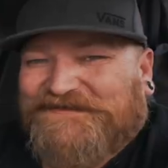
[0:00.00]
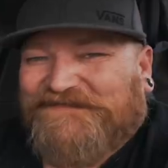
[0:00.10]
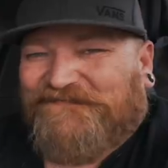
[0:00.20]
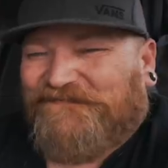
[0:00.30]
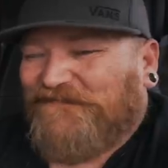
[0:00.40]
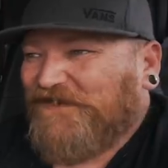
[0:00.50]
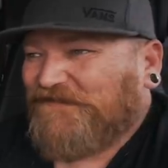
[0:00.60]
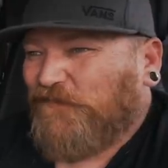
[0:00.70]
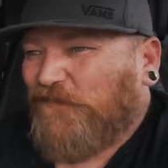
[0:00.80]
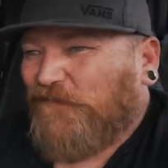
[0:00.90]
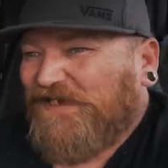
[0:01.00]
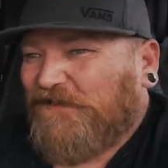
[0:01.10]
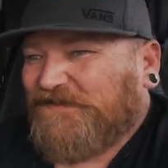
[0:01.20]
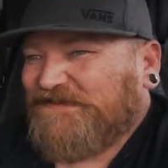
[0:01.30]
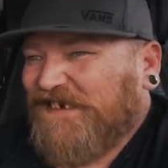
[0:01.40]
it's it's when we
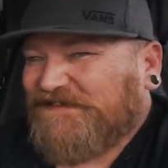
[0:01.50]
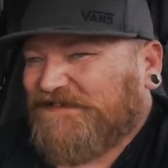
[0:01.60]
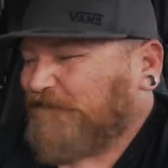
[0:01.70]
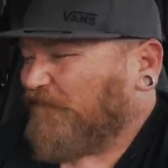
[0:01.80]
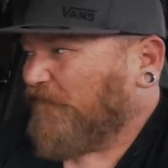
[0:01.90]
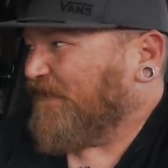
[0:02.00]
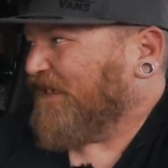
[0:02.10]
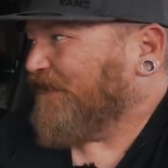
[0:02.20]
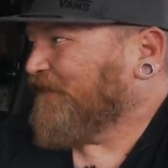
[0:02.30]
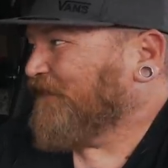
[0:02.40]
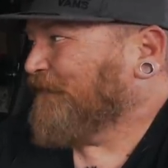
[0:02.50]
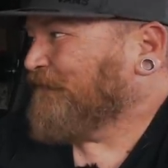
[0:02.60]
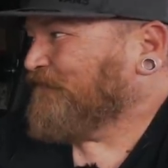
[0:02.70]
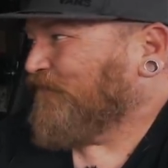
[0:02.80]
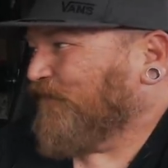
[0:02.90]
go to Texas for me.
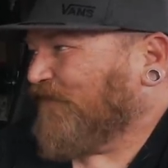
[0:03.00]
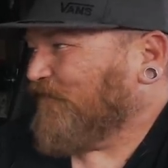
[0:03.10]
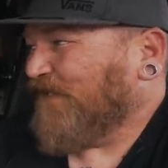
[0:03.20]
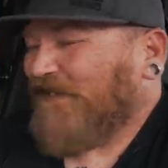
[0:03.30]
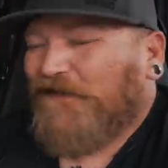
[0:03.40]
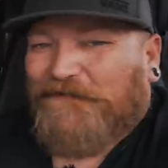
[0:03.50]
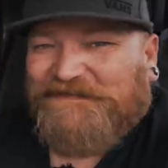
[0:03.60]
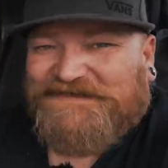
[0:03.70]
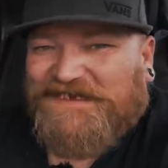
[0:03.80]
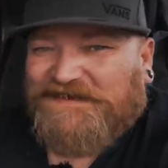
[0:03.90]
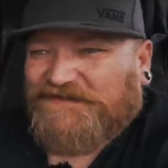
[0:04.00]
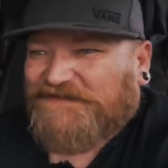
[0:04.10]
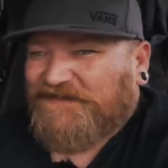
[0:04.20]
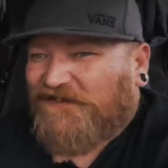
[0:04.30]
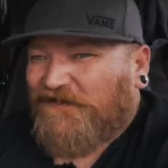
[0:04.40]
Yeah. Whenever we go home to
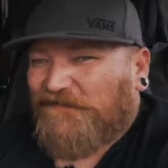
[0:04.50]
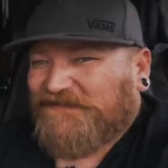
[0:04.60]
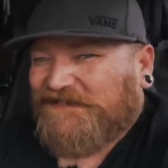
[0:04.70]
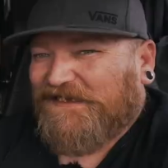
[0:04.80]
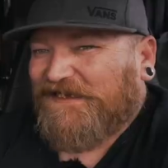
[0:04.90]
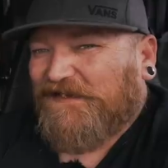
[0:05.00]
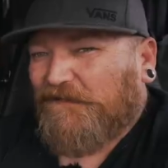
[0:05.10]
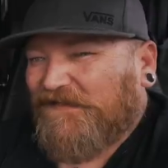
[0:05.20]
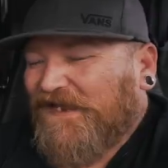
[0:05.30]
Texas, I always too. get hit with